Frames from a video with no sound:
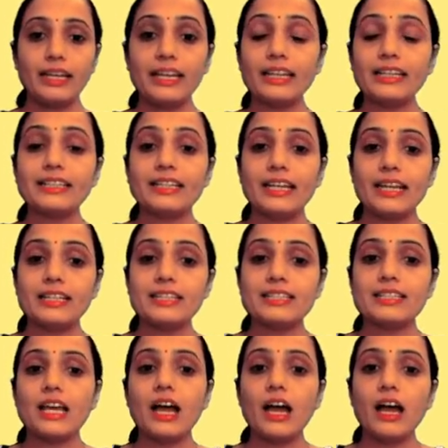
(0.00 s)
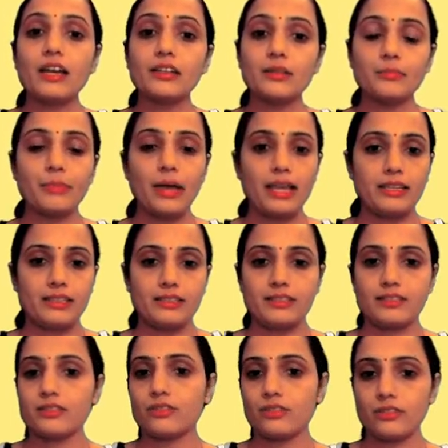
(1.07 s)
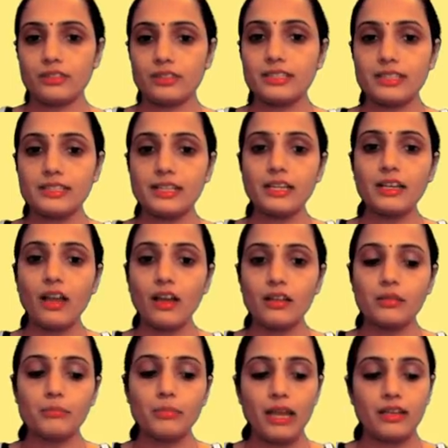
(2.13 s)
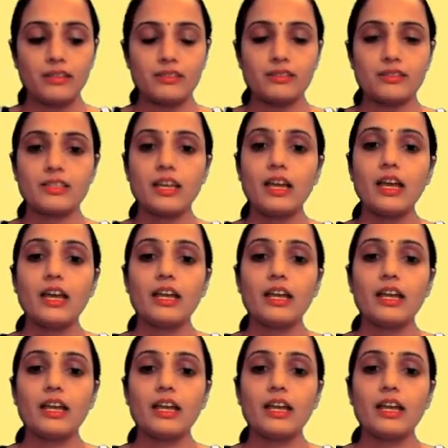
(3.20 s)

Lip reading: It gets unbalanced. This is an unbalance.